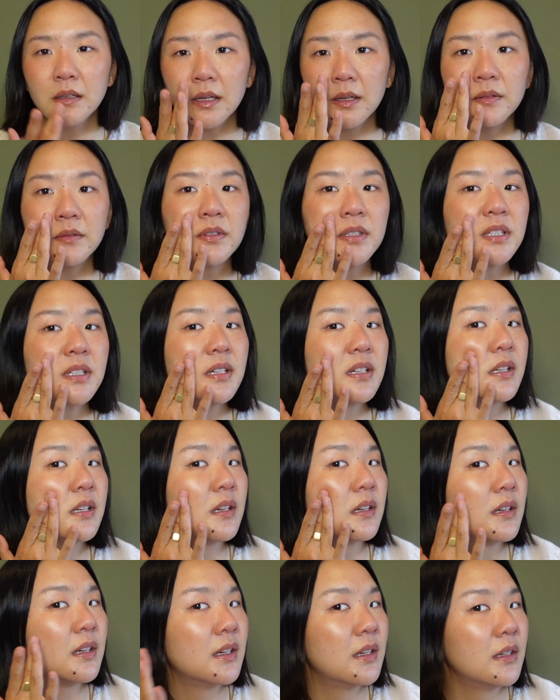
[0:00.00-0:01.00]
it
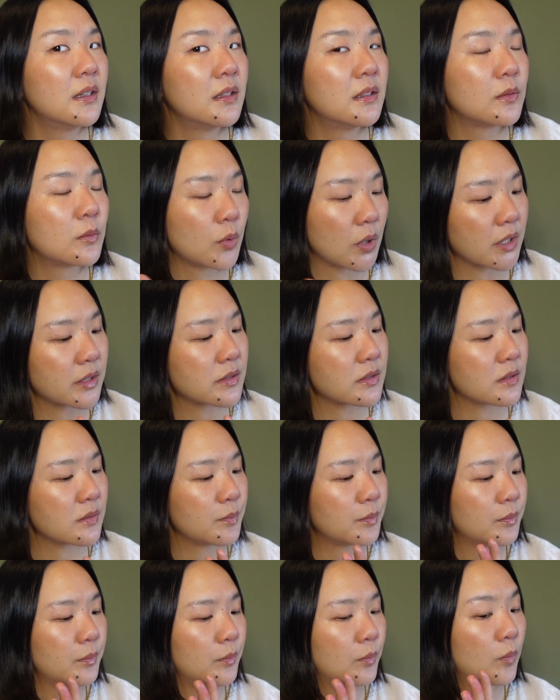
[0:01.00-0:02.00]
really
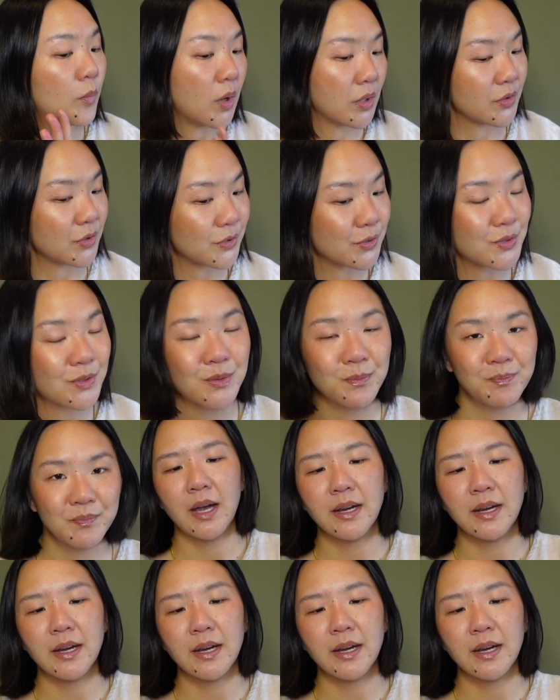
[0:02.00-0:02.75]
works wonders.